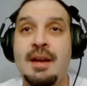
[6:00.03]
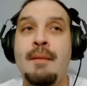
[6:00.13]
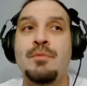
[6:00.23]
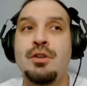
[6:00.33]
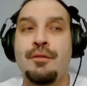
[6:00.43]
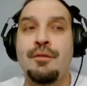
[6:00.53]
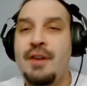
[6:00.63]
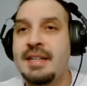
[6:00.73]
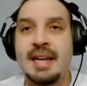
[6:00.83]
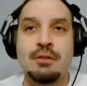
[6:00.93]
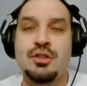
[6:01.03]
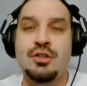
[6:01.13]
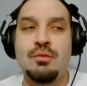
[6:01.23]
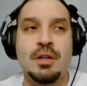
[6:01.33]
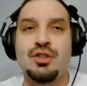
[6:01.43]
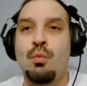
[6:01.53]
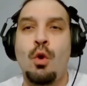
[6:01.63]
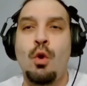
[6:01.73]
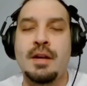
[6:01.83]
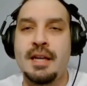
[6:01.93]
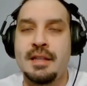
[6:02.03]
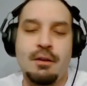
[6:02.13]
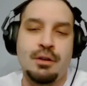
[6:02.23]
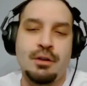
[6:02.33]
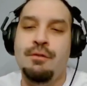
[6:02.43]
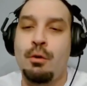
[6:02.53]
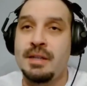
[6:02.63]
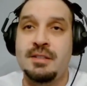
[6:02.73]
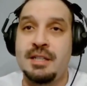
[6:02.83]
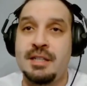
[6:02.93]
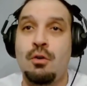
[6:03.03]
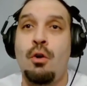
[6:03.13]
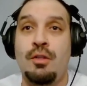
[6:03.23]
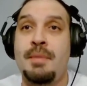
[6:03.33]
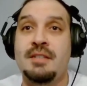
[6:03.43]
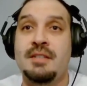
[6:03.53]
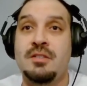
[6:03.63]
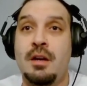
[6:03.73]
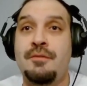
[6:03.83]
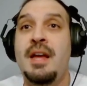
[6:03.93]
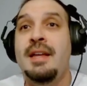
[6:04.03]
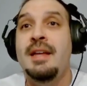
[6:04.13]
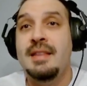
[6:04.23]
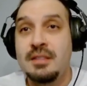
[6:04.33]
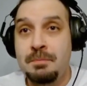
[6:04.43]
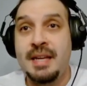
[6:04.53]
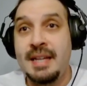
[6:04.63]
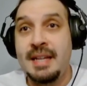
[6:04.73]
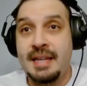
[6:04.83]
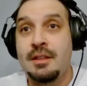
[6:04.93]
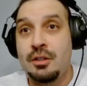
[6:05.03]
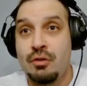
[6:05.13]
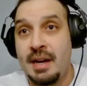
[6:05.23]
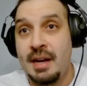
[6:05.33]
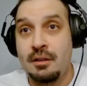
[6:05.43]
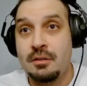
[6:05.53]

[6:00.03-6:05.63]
You're finding out too much. You're walking in there and you've already seen all the best stuff that's been in the trailers.